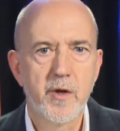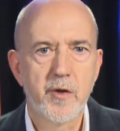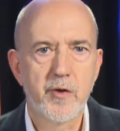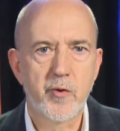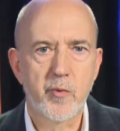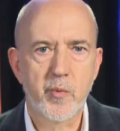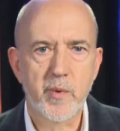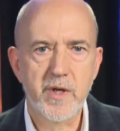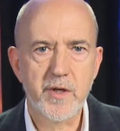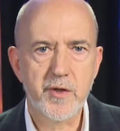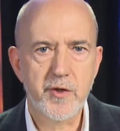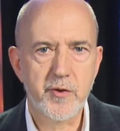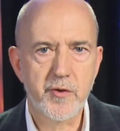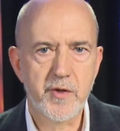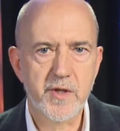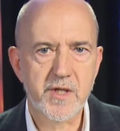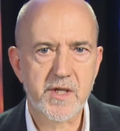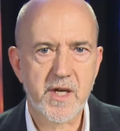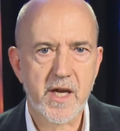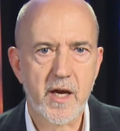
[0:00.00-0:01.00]
you redo
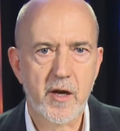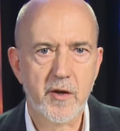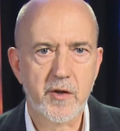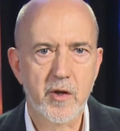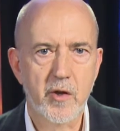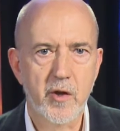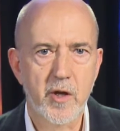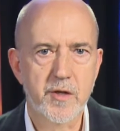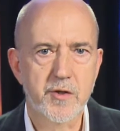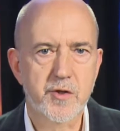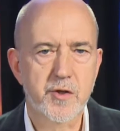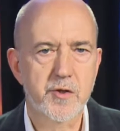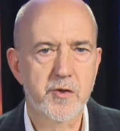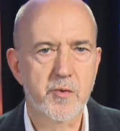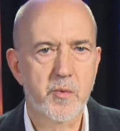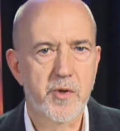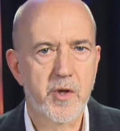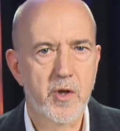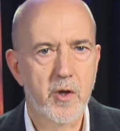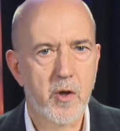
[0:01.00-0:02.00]
these calculations
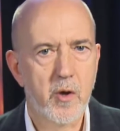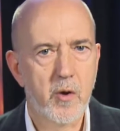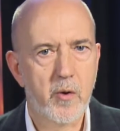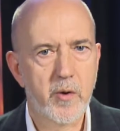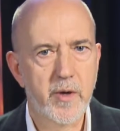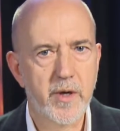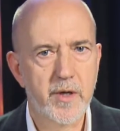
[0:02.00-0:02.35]
with a lower